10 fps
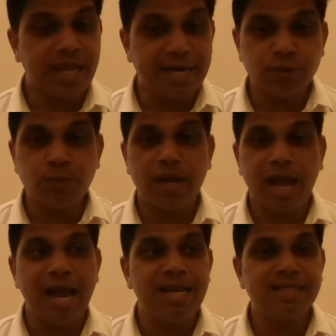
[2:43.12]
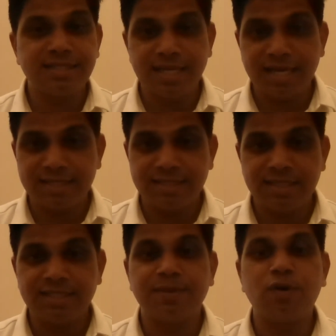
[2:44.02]
That is why Allen says
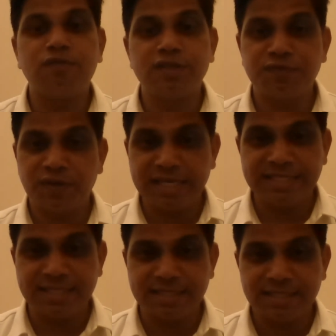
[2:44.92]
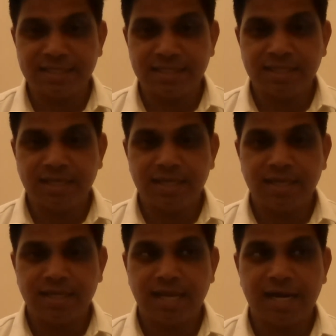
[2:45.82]
in some of his phrases
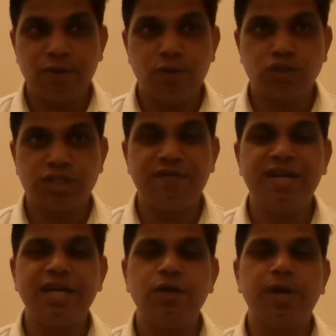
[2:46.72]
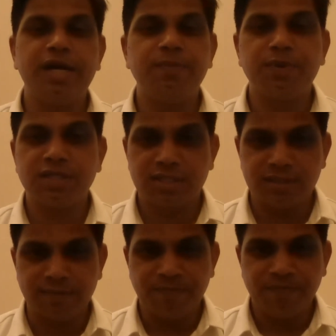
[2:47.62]
that, you know, 70 to
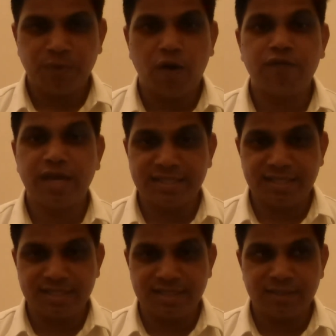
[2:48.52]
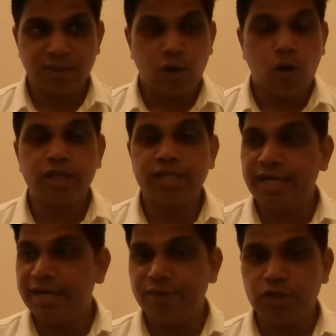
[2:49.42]
80% of cases or the
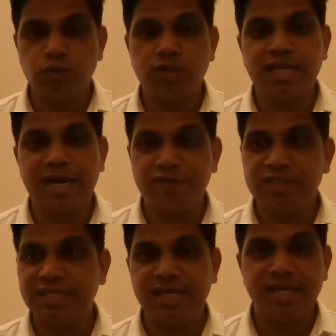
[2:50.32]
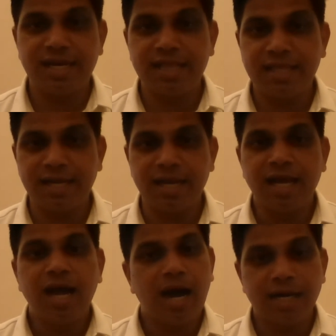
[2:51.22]
individuals that we see here and then
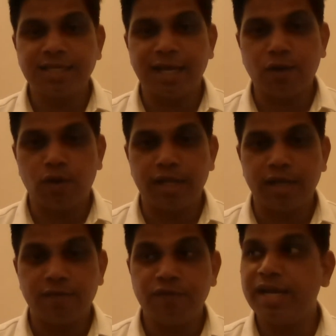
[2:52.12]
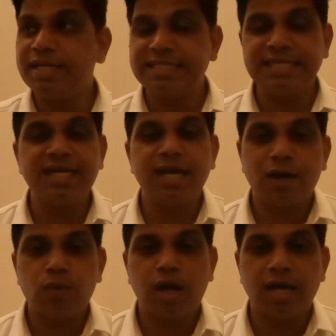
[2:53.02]
are psychotic. We can see it
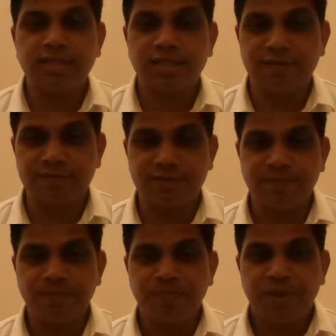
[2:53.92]
around ourselves.